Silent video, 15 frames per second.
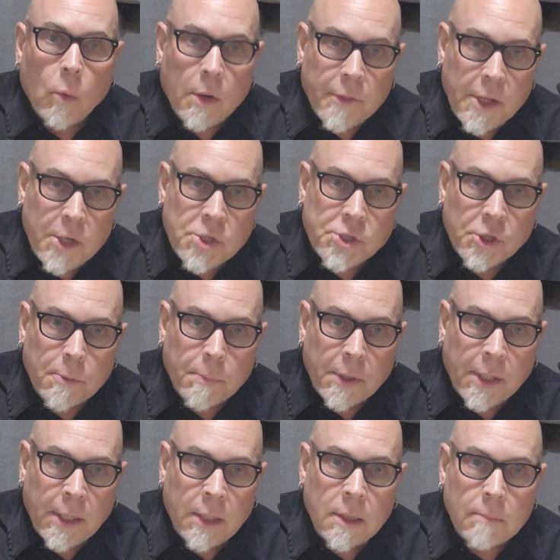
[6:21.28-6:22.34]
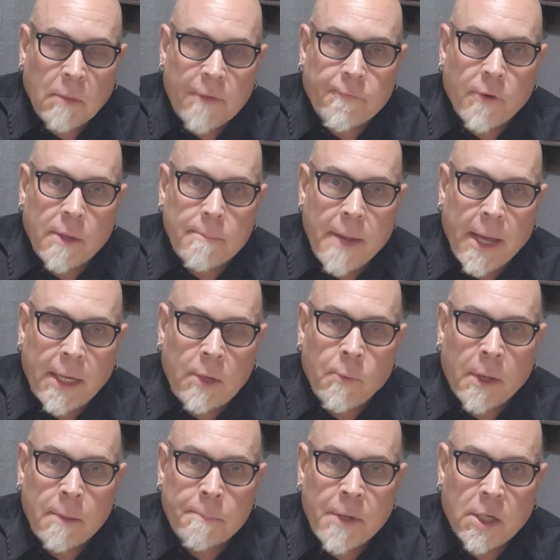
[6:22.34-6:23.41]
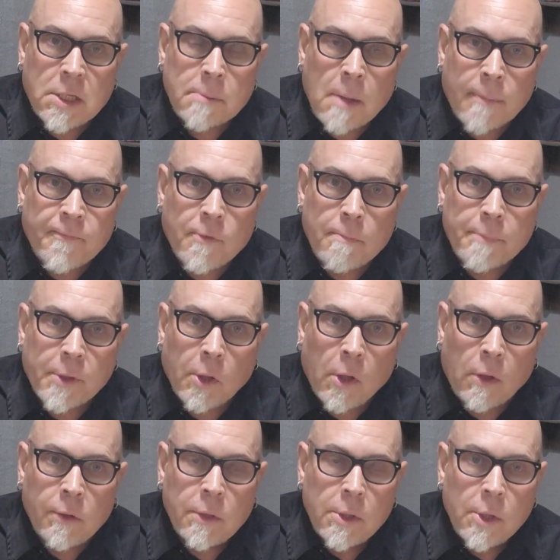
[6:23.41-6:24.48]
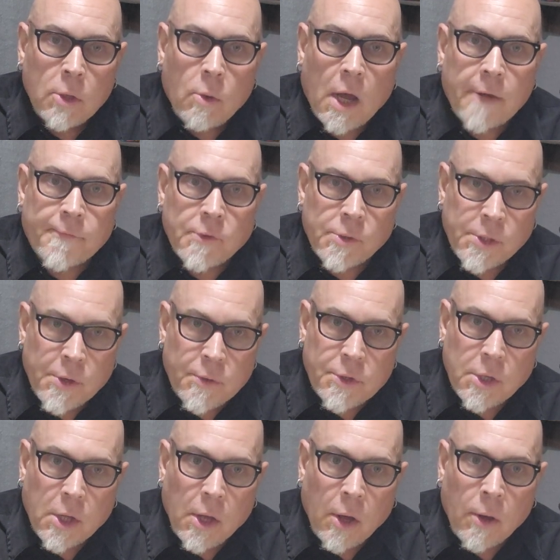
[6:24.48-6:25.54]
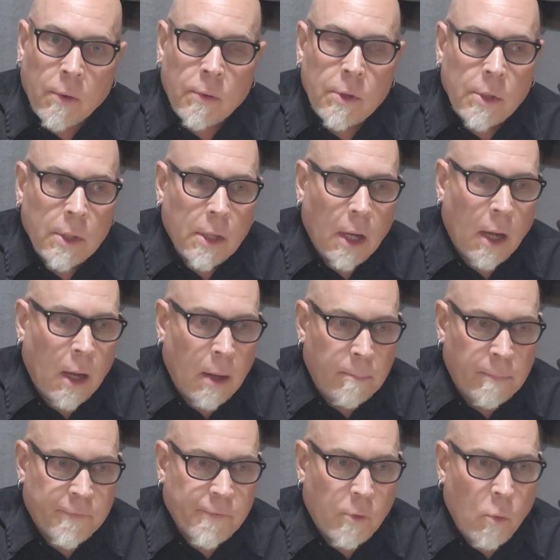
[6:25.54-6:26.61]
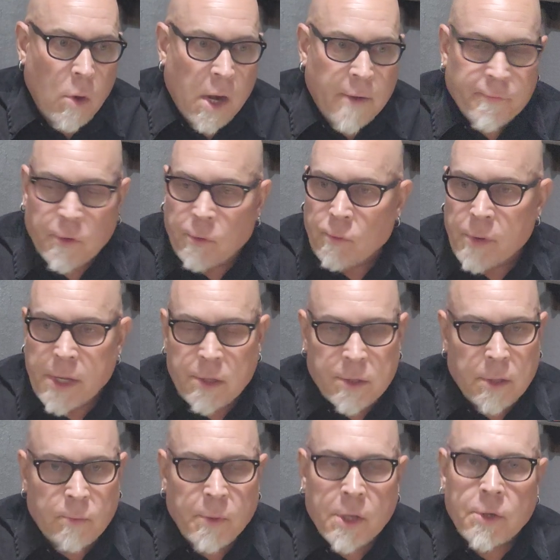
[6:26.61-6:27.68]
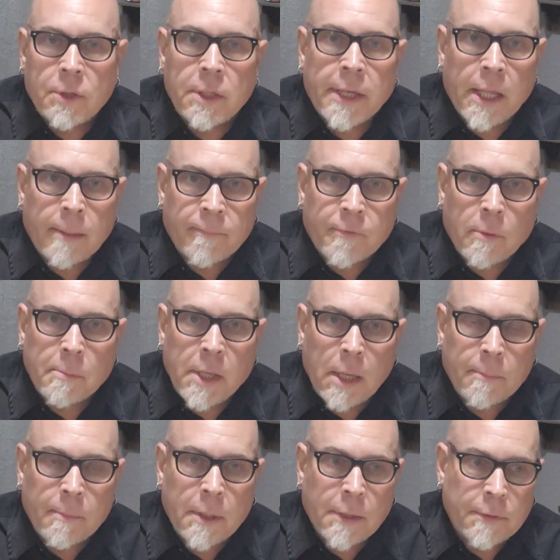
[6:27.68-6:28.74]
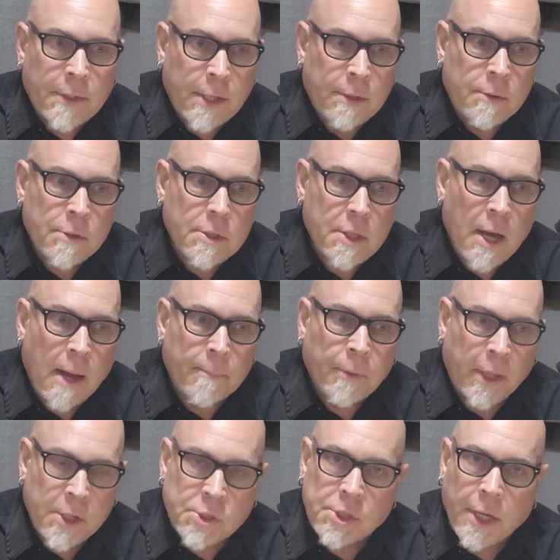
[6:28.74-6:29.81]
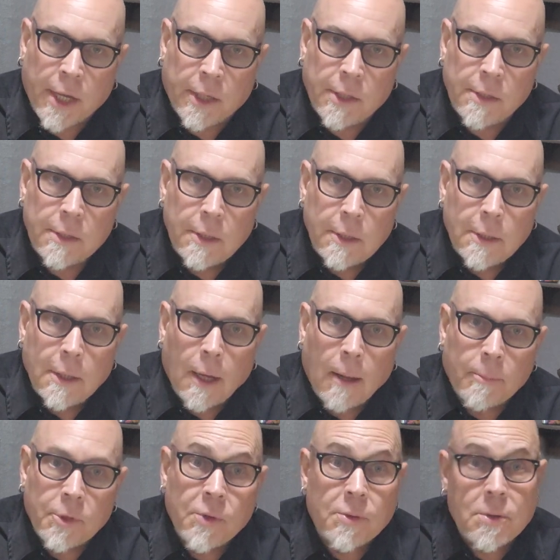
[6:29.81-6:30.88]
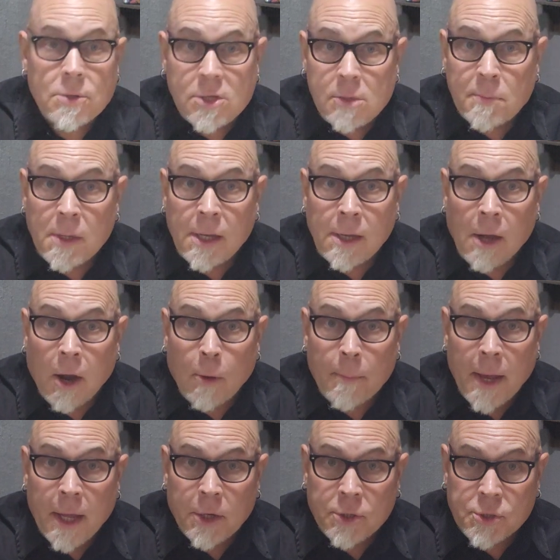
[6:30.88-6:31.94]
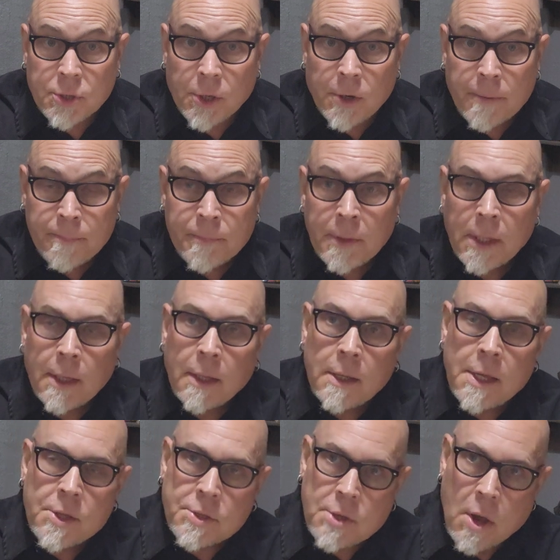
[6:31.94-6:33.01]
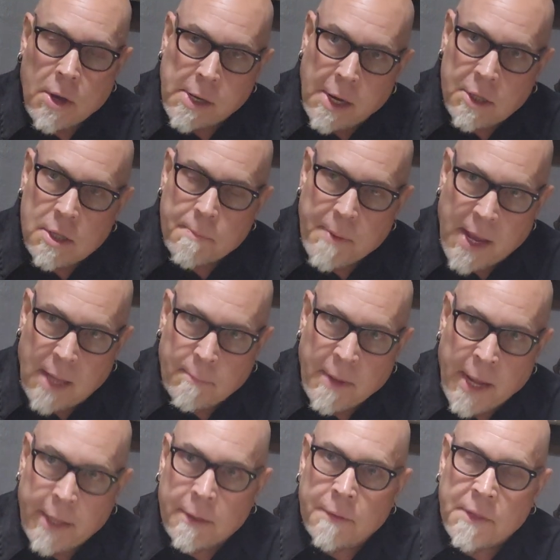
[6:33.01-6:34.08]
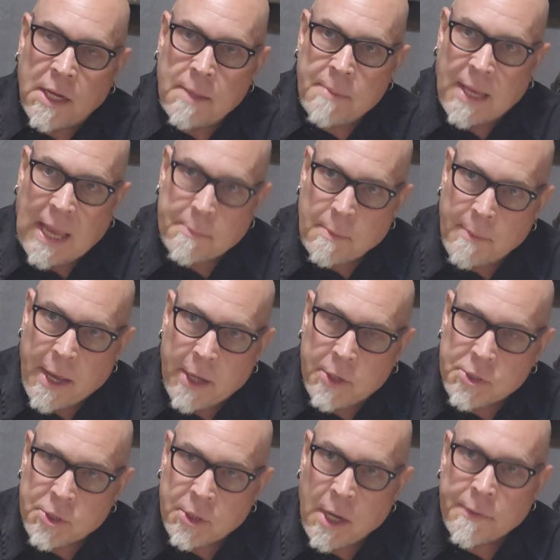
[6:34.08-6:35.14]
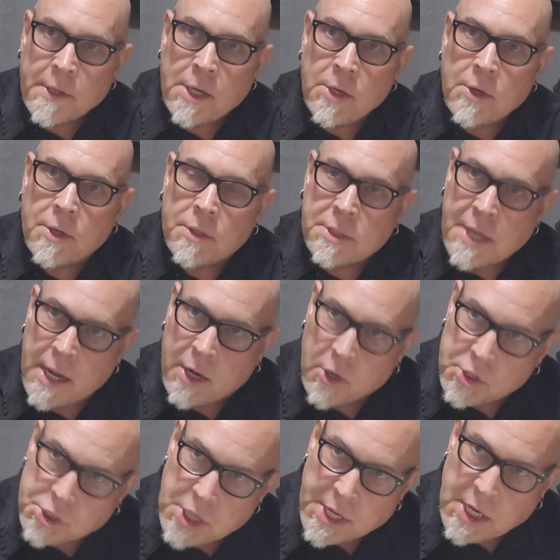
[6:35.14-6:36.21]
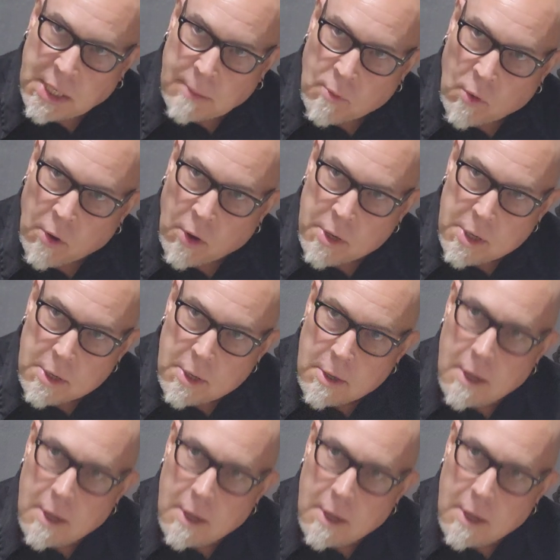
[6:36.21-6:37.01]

where they should be. My friend Manny went and picked them up from Bill quite a few years ago. For whatever reason, we couldn't get them from him. And then Scott Blashek, who used to be our manager, he started out as a bandmate, then he became a manager, and then he couldn't take our shit anymore.